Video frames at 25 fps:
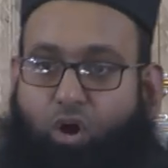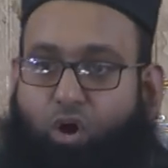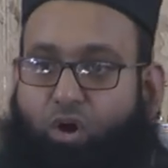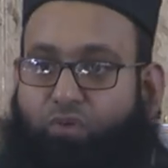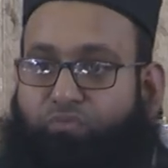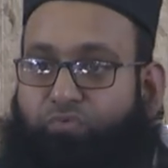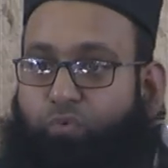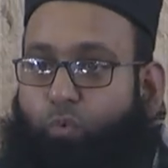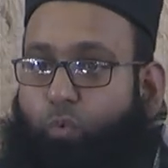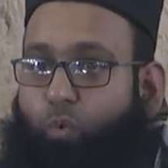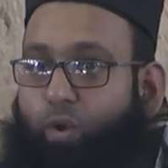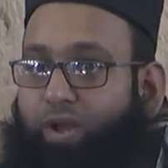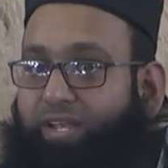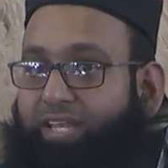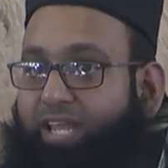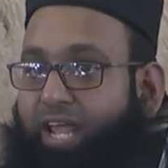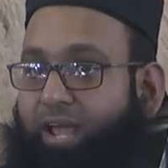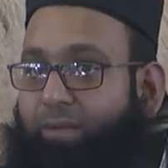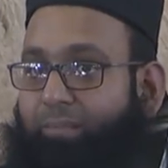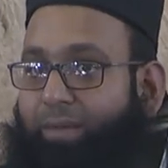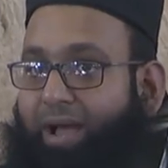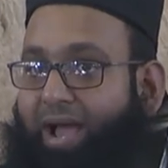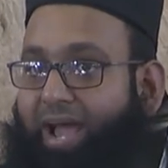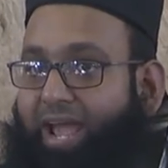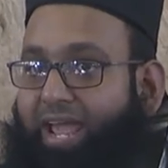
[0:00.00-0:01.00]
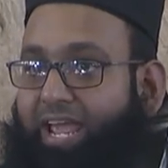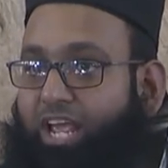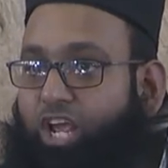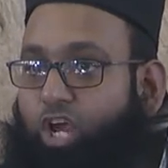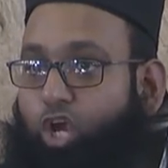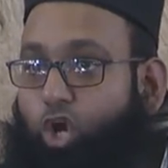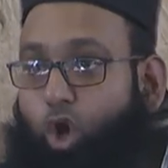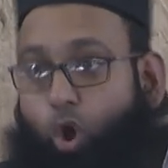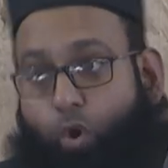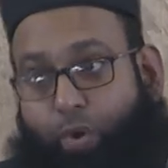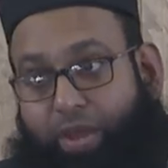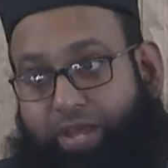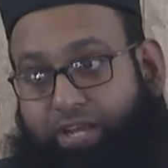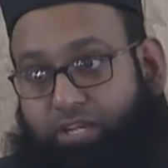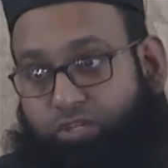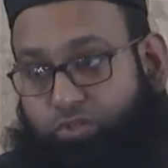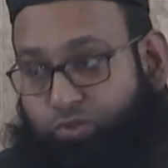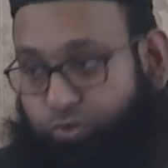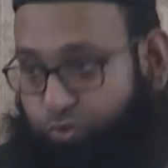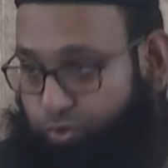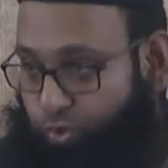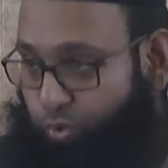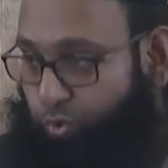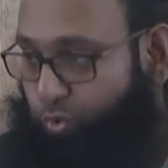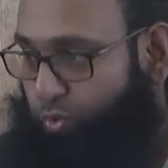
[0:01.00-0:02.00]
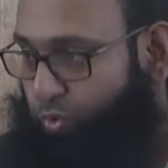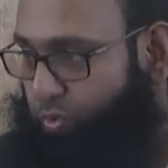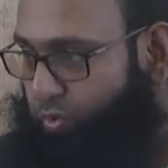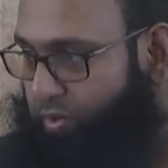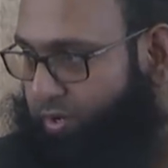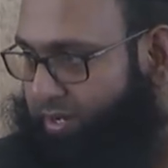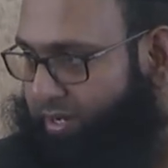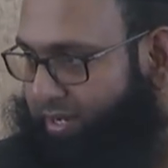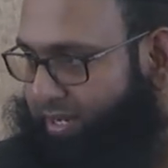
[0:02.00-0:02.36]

of what am I going to do?